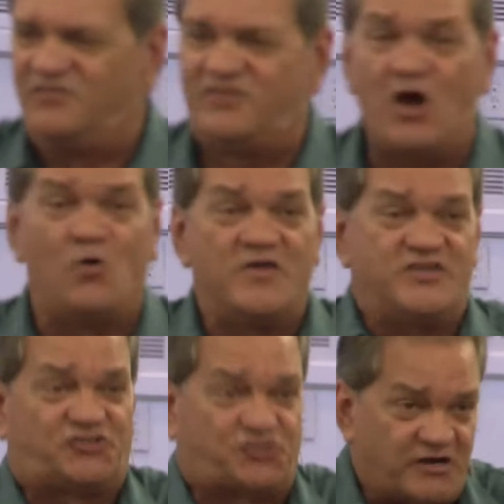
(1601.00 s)
So, in
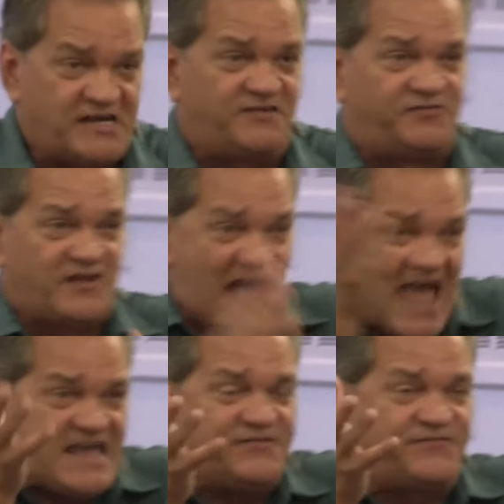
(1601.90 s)
the tree of
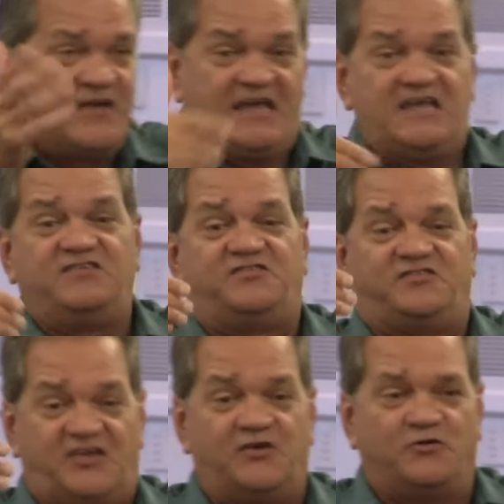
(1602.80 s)
life, is
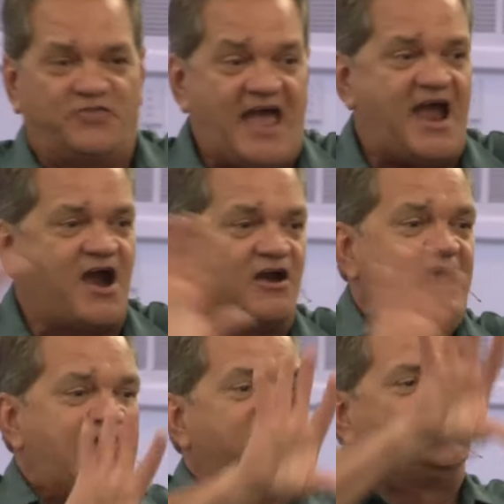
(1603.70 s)
still there
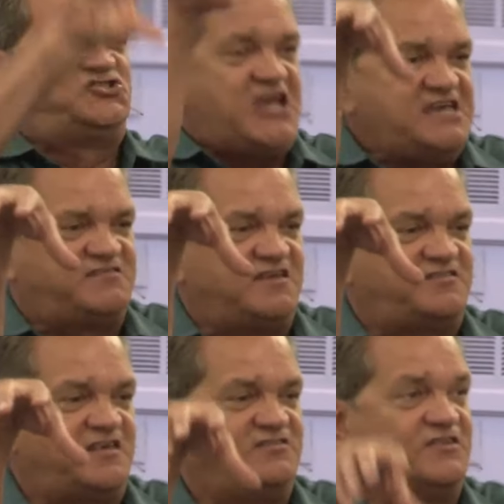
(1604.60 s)
and
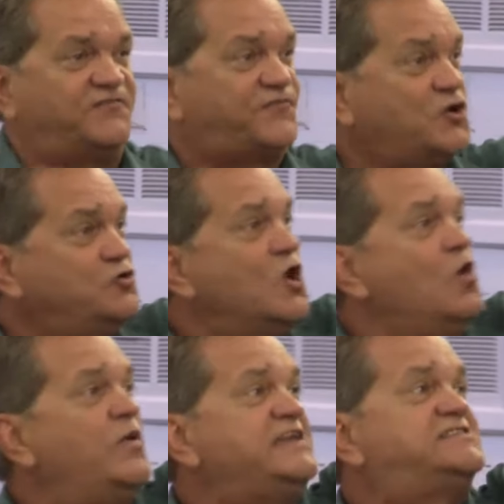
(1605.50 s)
Jesus is the fruit.
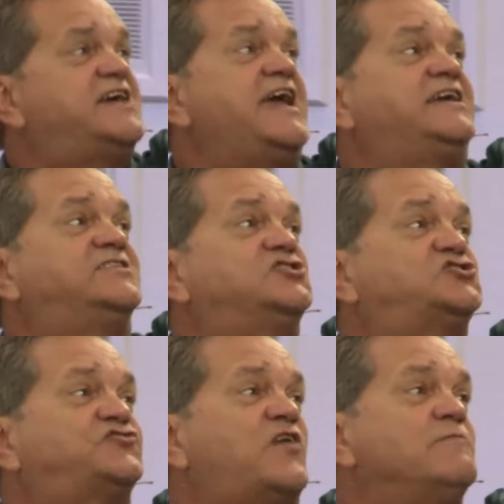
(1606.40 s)
We take the,
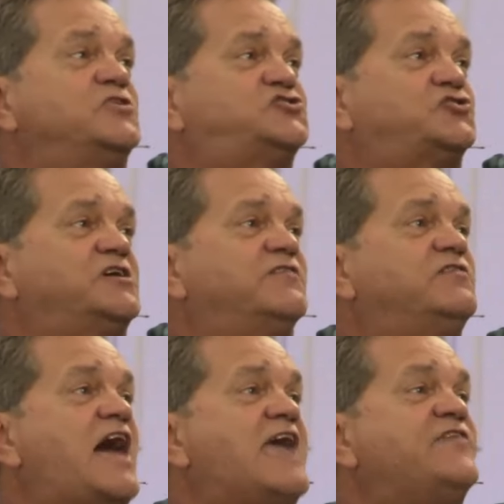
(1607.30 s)
from the tree of
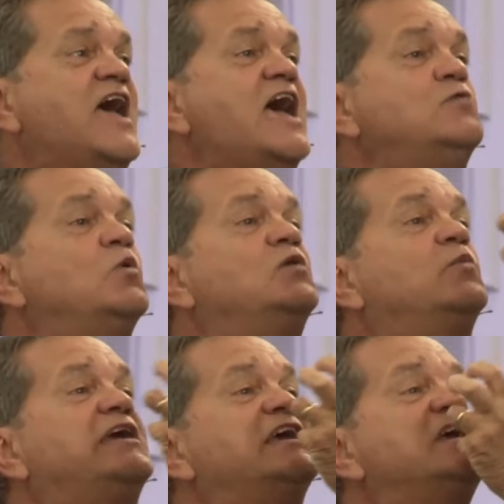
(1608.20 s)
life and when
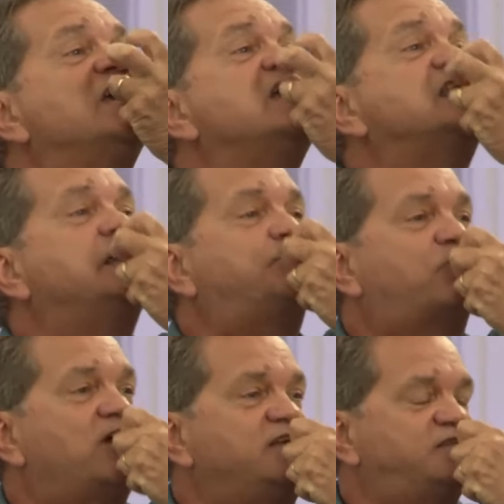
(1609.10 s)
we eat it,
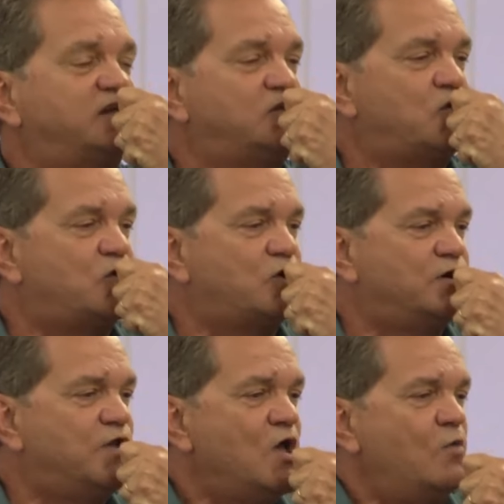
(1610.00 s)
praise the
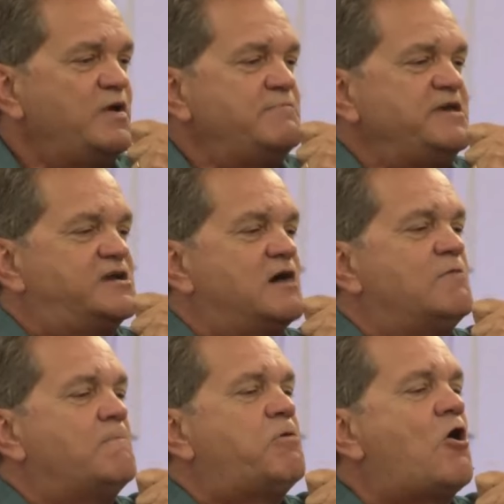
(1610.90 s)
Lord, we become
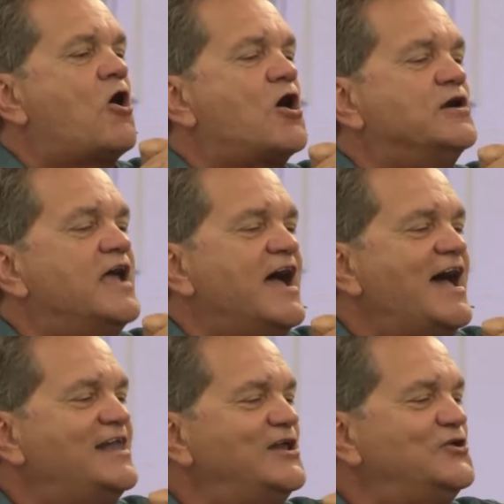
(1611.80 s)
a part,
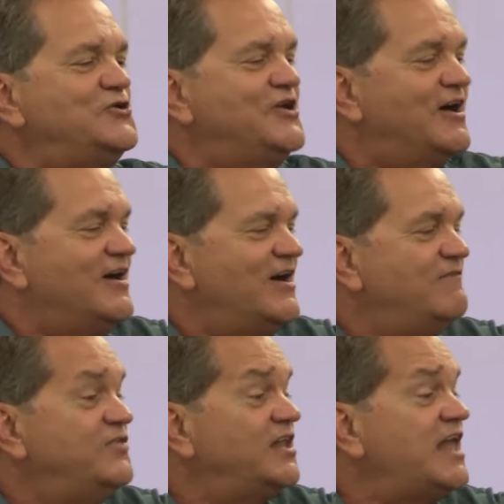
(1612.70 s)
hallelujah,
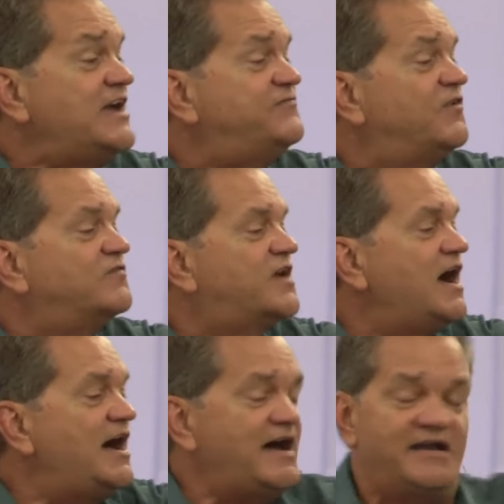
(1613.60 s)
of the life of
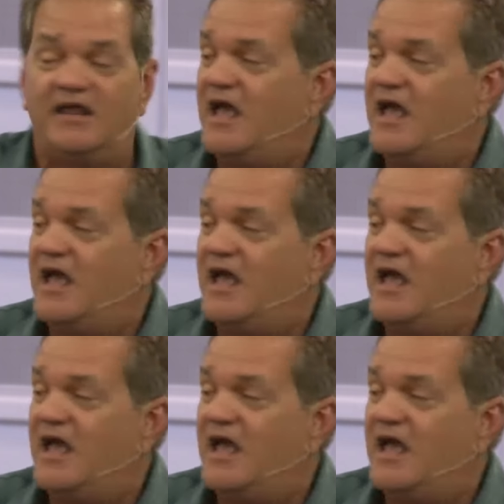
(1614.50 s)
God.